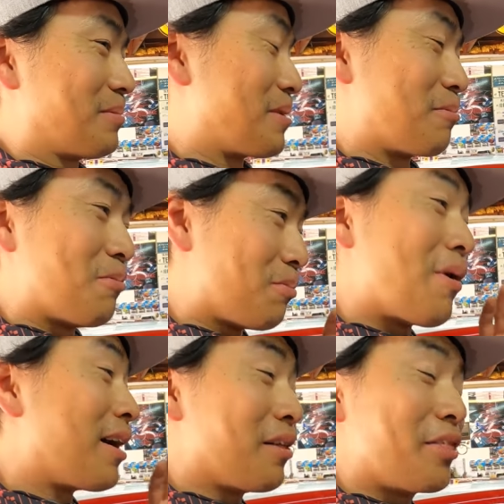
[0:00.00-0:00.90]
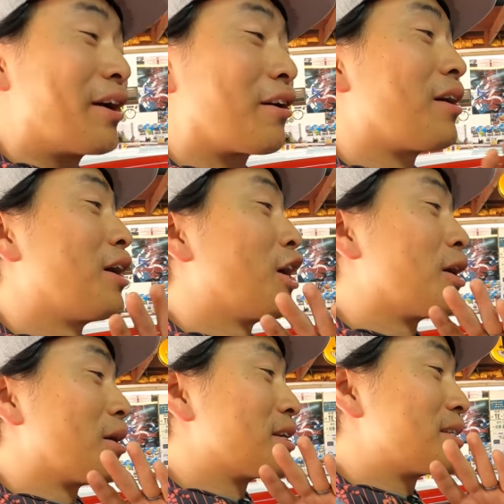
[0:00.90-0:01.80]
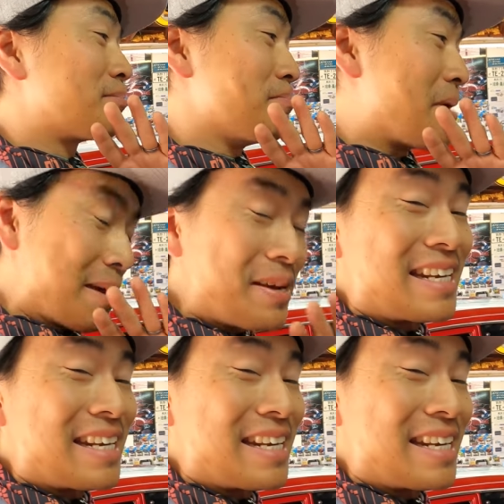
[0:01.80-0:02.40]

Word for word: while they're maybe